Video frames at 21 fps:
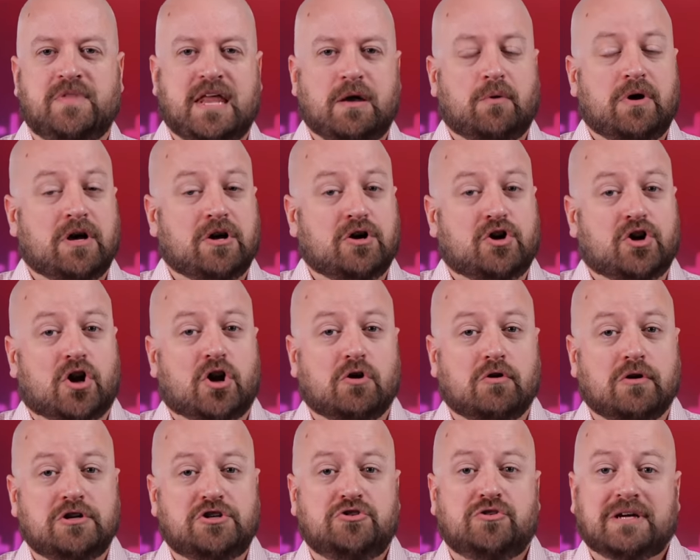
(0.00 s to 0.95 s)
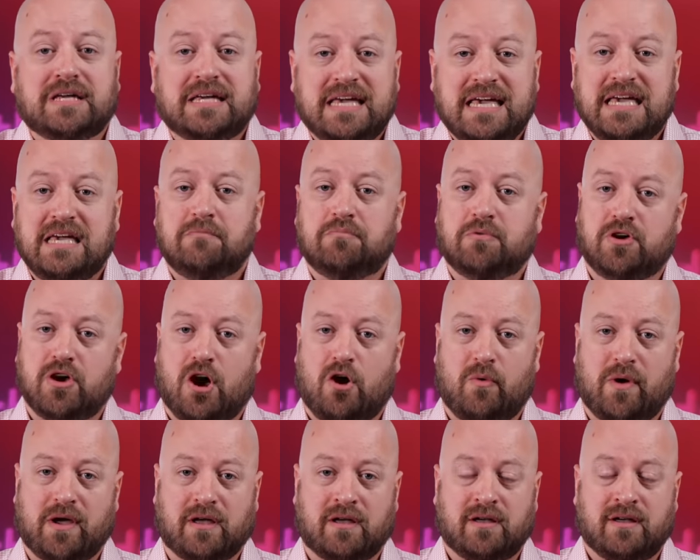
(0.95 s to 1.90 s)
then it would encourage you to keep
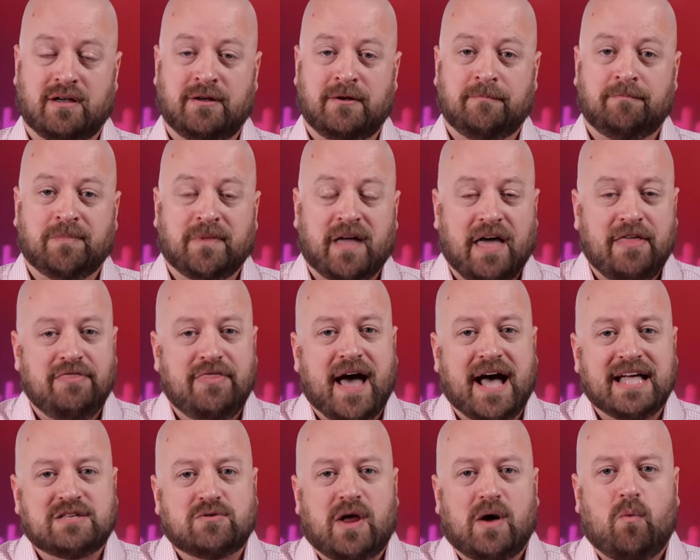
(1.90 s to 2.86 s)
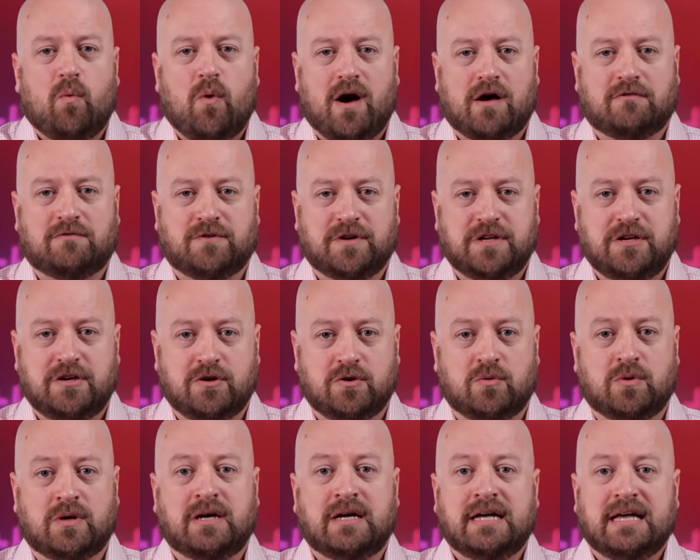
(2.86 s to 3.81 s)
going. And that's what I want for
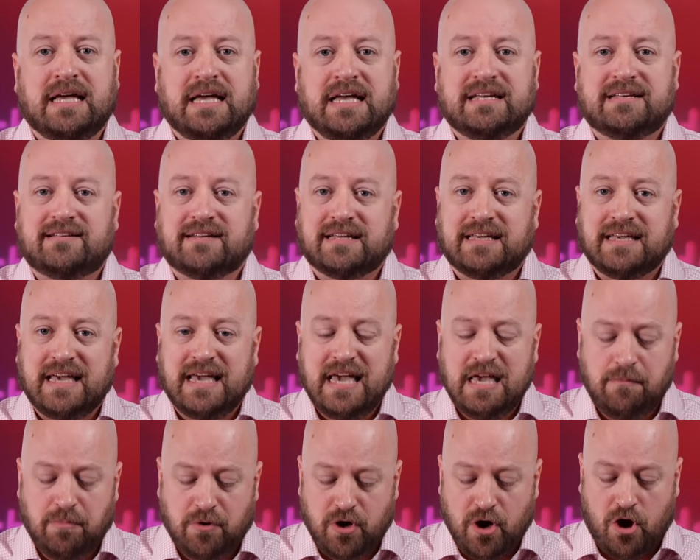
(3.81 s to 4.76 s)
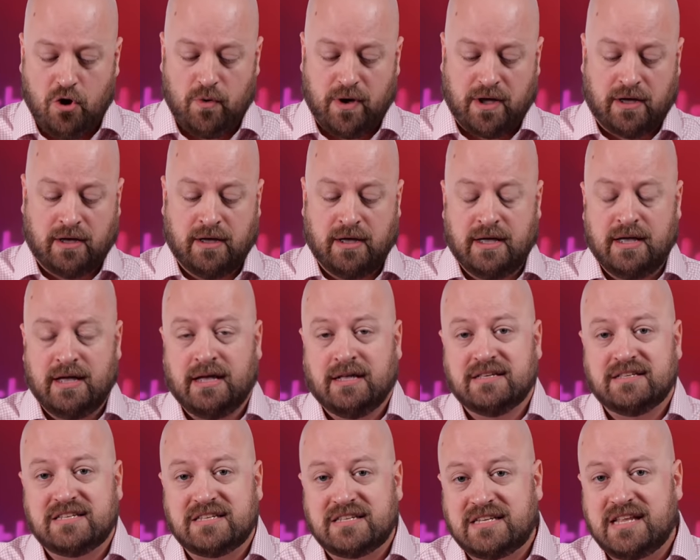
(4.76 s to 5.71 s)
you, is to keep going.
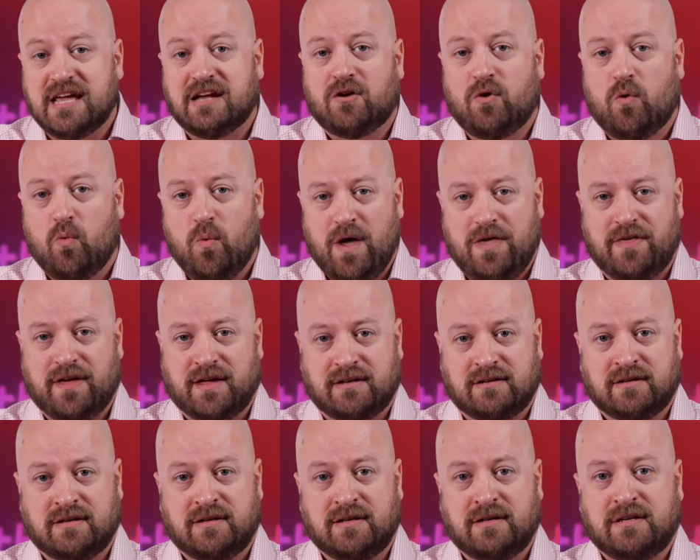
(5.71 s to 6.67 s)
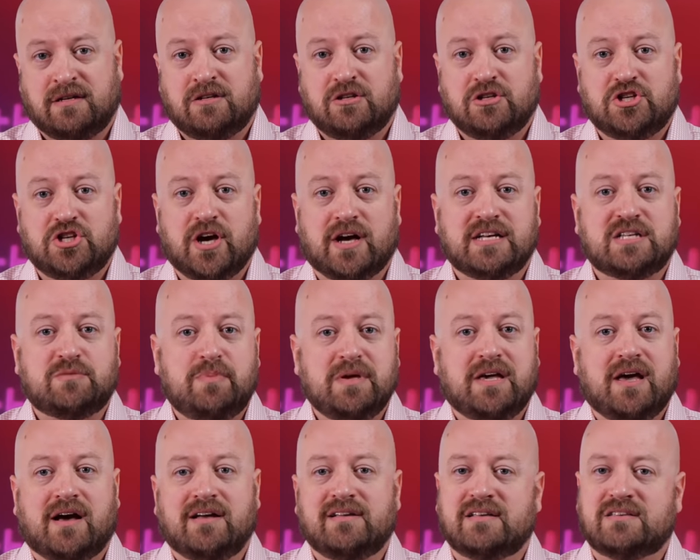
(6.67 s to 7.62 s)
Stick with it. Just
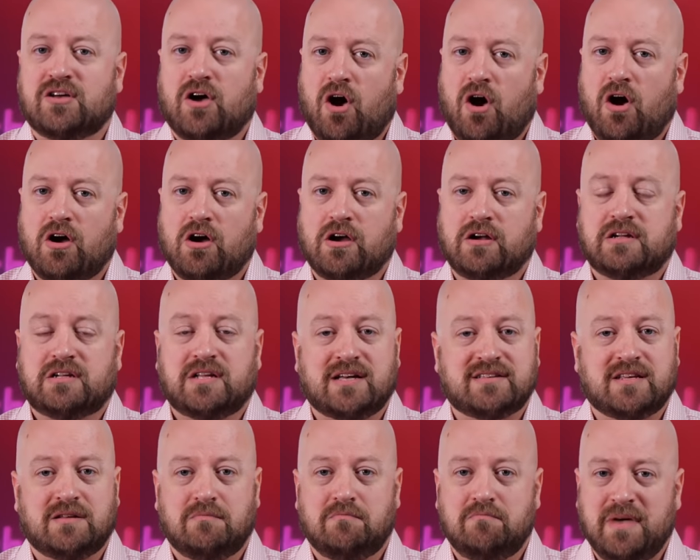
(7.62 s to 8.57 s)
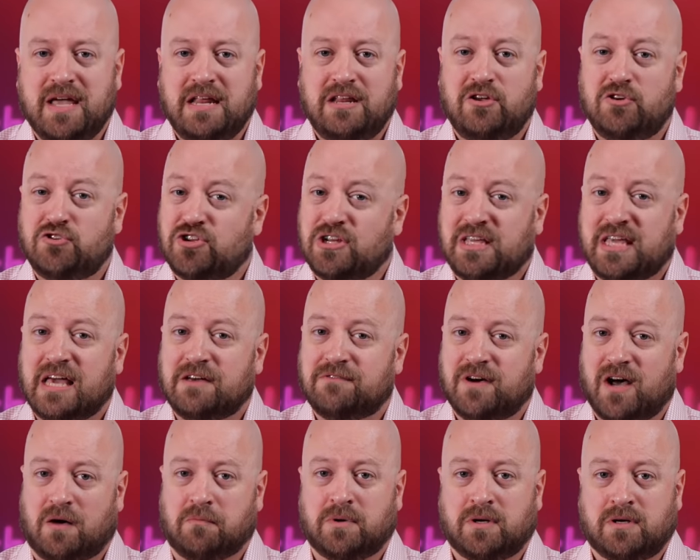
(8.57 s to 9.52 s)
because it's hard doesn't mean you should
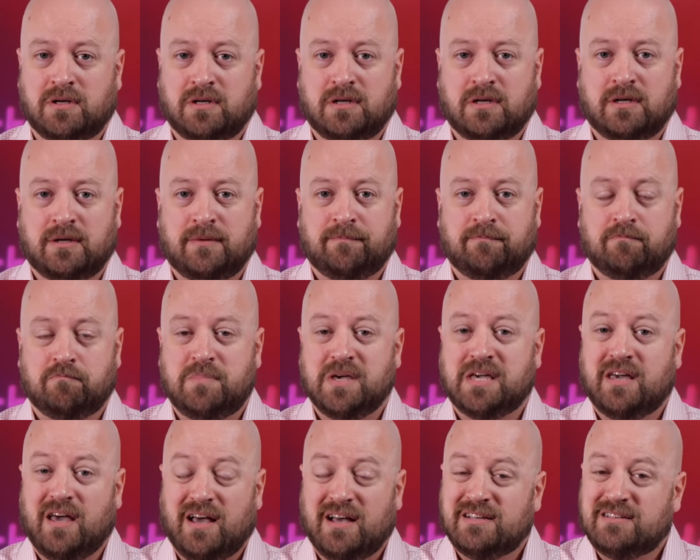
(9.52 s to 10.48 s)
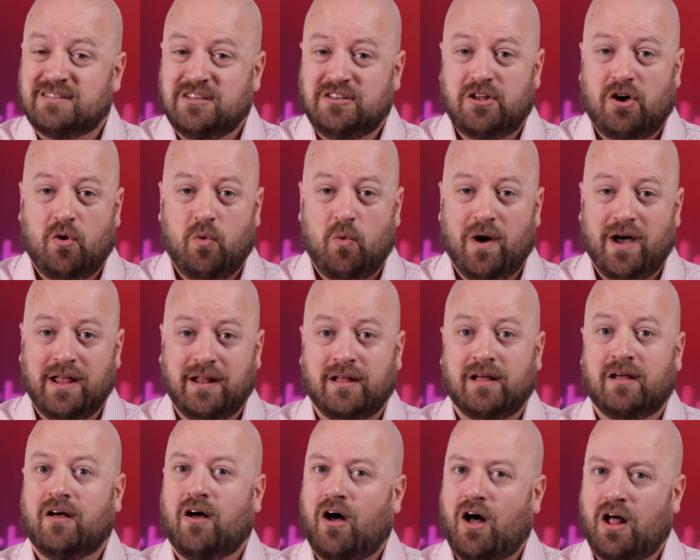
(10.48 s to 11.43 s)
give up. Because you know
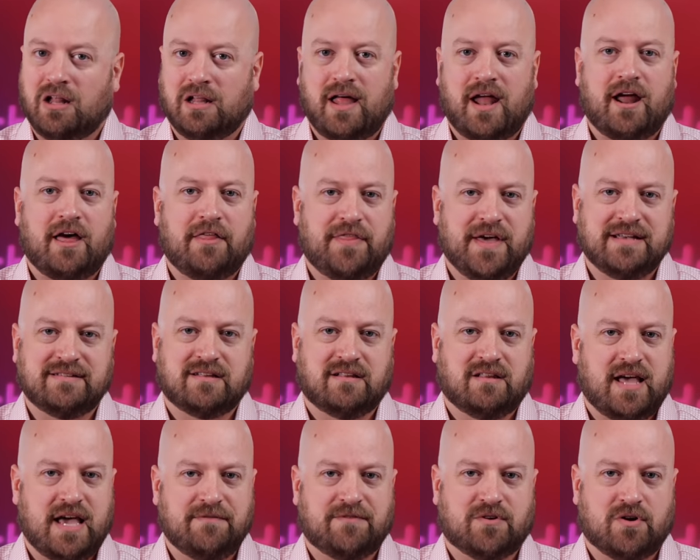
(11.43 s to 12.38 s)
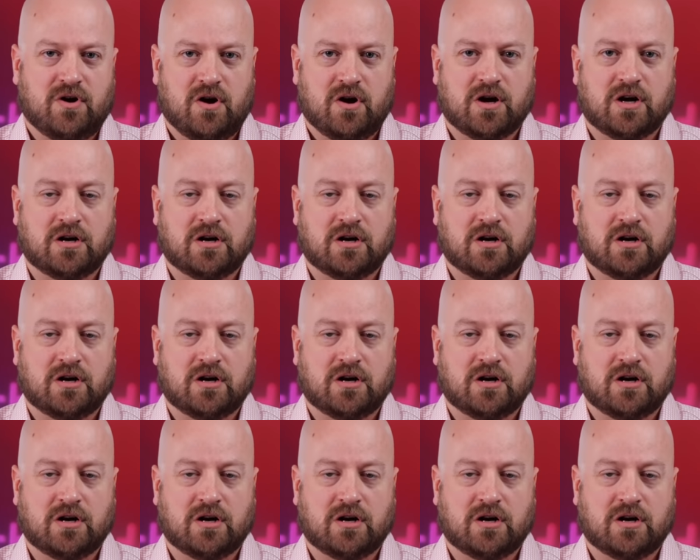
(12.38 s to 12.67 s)
what? A lot of things in life are